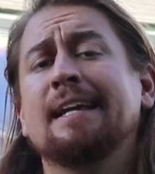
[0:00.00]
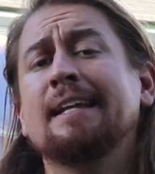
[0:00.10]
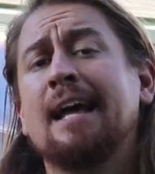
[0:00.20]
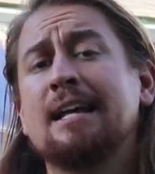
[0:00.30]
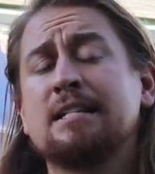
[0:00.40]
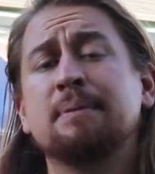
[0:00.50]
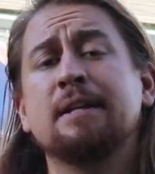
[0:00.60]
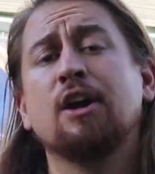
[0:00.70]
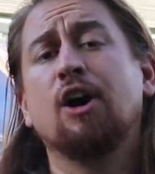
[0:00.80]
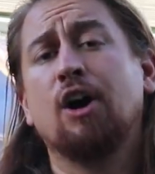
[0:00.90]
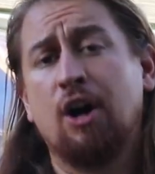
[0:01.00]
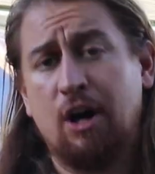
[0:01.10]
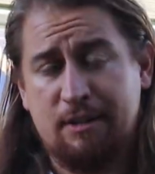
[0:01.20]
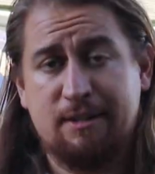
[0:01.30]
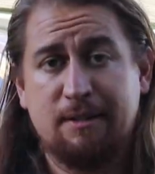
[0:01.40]
It has been
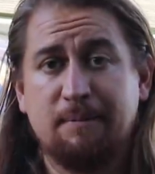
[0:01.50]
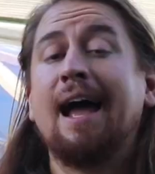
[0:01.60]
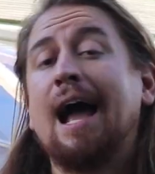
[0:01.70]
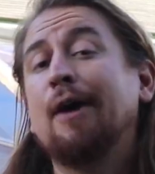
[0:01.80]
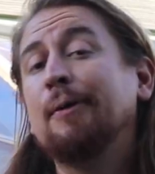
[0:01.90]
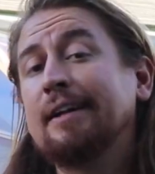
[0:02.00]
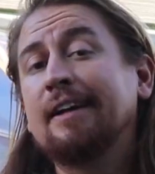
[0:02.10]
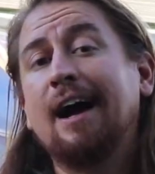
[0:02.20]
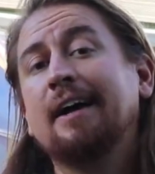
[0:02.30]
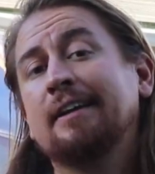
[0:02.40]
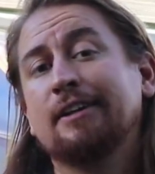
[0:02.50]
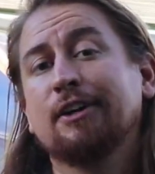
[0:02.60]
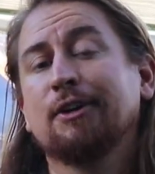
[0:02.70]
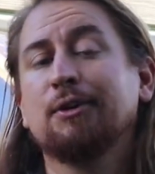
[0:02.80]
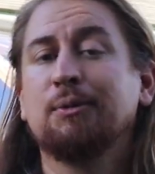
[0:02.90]
awesome. How it got
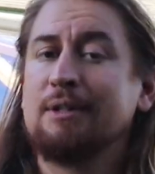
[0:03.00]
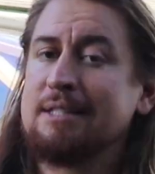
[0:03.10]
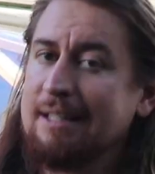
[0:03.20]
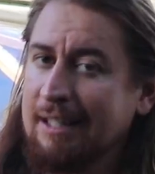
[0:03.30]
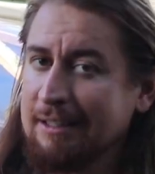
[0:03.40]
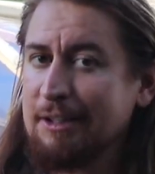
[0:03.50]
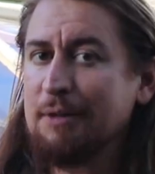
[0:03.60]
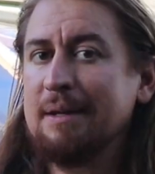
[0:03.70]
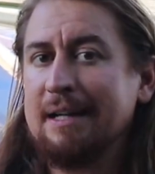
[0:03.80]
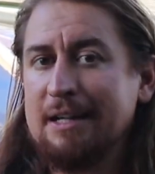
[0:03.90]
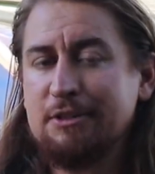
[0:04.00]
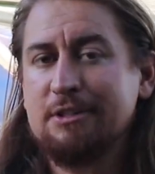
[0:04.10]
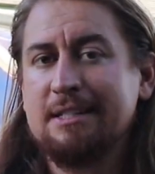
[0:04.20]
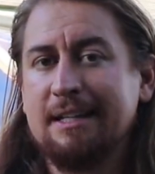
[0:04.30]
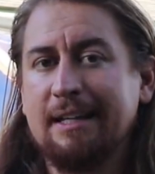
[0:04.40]
here was a little bit
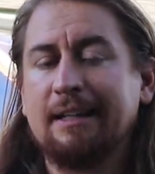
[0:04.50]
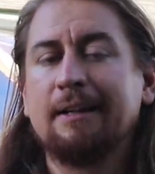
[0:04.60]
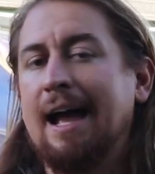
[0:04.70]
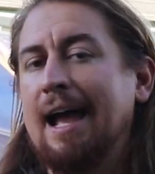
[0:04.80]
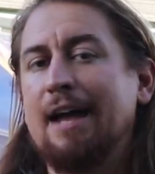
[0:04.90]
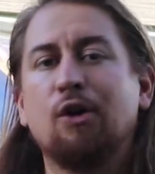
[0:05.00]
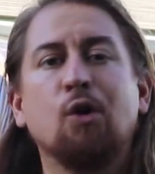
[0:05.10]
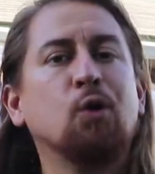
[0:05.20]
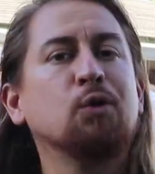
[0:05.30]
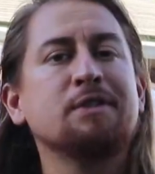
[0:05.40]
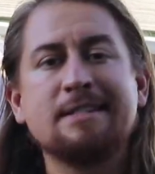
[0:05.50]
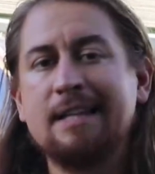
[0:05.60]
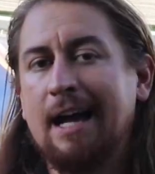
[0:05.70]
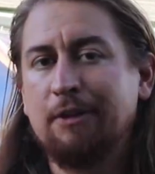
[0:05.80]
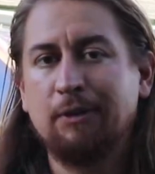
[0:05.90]
interesting. I had a whole
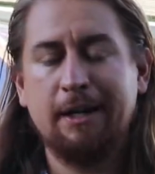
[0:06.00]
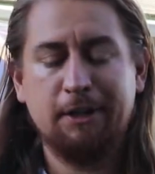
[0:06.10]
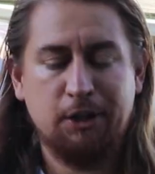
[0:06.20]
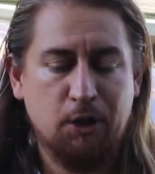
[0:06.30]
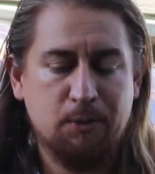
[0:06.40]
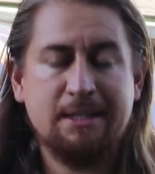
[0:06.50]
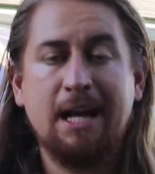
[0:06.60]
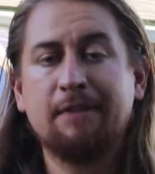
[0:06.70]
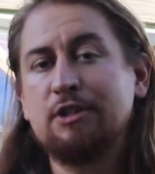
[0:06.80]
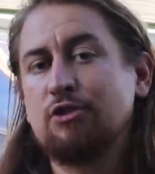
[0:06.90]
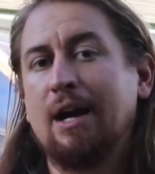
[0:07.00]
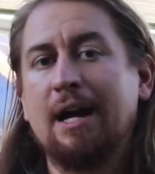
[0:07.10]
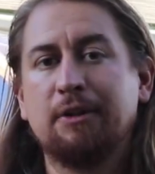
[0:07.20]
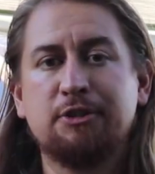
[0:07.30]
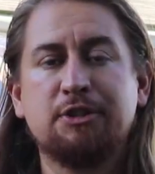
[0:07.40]
design ready to go. It's kind of a
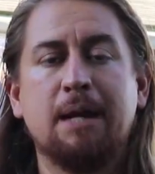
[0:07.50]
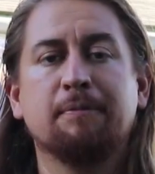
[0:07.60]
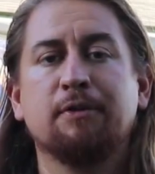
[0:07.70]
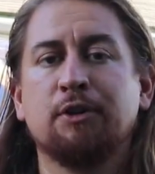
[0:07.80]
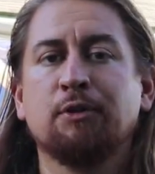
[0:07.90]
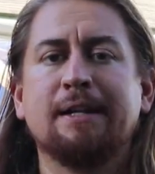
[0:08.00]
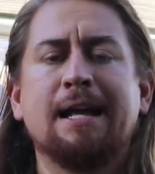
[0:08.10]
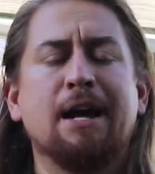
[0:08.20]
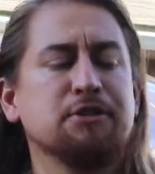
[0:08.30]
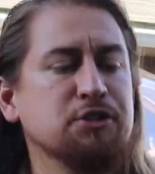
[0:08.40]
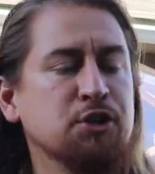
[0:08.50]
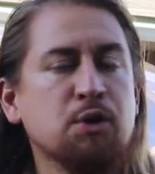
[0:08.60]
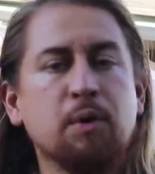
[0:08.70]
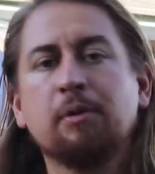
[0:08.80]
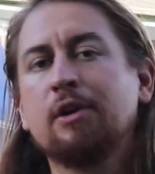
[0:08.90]
triangle shape for the greenhouse.
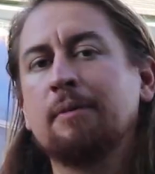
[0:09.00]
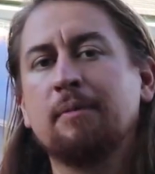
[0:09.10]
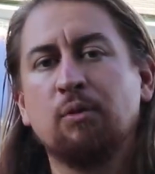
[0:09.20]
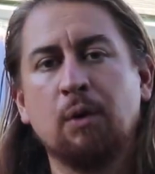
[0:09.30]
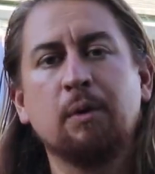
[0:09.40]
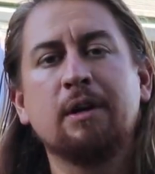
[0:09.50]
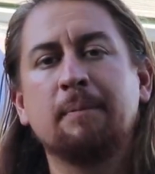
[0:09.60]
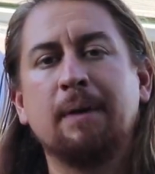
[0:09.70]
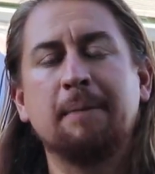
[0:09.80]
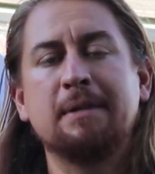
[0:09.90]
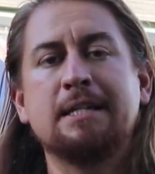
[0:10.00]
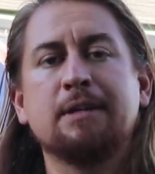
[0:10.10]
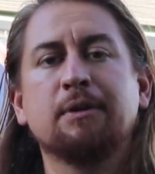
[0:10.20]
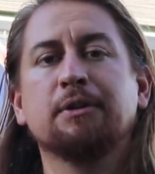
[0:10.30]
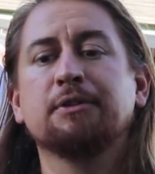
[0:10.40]
Knew we were where we were gonna buy
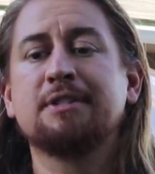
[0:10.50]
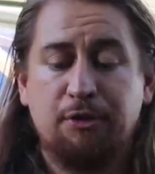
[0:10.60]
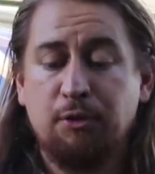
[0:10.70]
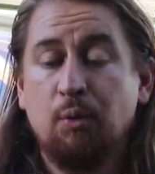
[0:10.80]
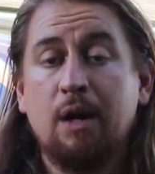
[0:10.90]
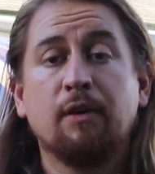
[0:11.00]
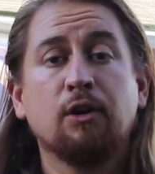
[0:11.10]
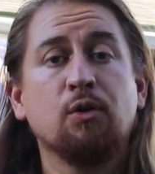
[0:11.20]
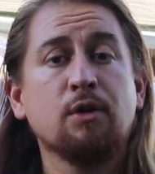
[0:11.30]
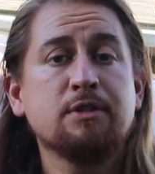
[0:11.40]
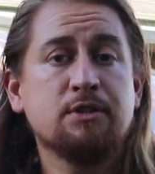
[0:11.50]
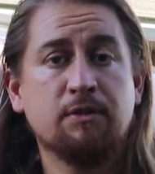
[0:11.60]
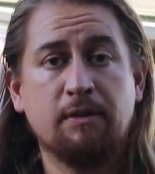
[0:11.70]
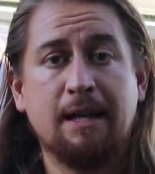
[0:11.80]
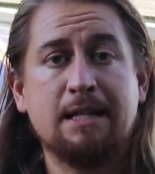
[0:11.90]
materials. Through one of our courses
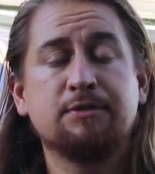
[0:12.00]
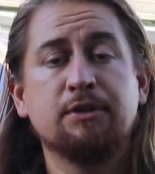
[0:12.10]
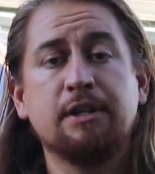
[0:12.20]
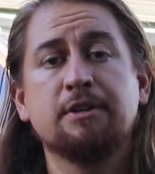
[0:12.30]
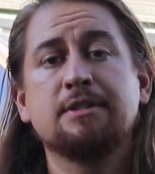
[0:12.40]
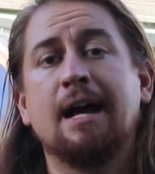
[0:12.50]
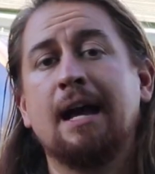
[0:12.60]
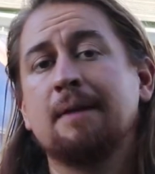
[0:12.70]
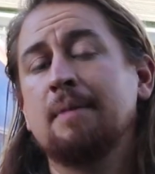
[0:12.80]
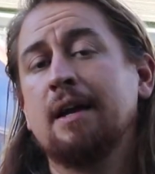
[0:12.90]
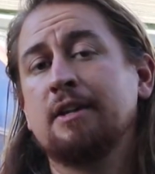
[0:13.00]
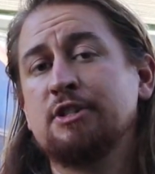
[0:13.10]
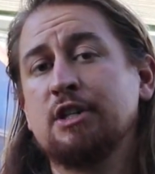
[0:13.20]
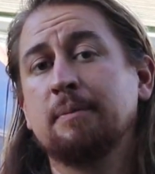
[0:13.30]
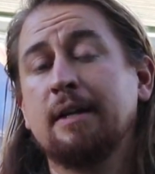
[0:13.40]
over the last few years, I had met a
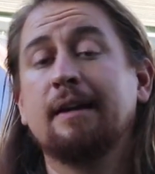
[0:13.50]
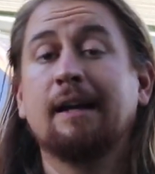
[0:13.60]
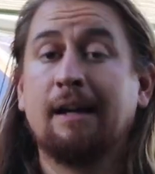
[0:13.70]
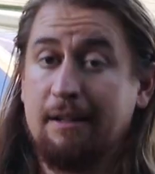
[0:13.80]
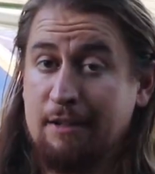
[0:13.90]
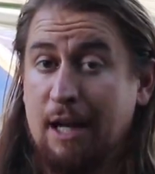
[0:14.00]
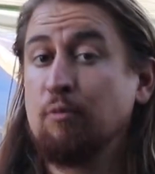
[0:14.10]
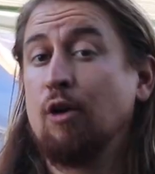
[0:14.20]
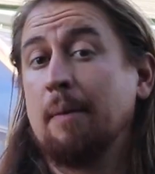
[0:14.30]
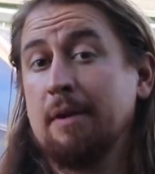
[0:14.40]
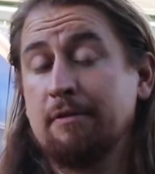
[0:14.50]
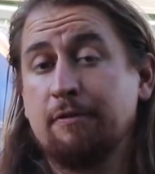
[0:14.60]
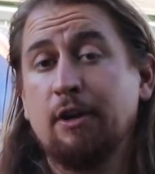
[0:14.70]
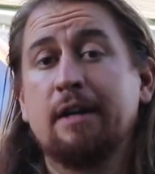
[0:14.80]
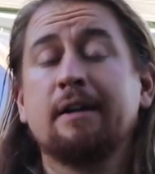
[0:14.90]
gentleman named Robin
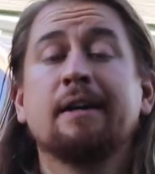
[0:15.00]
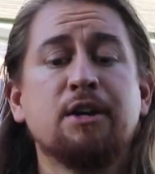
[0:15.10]
Foote.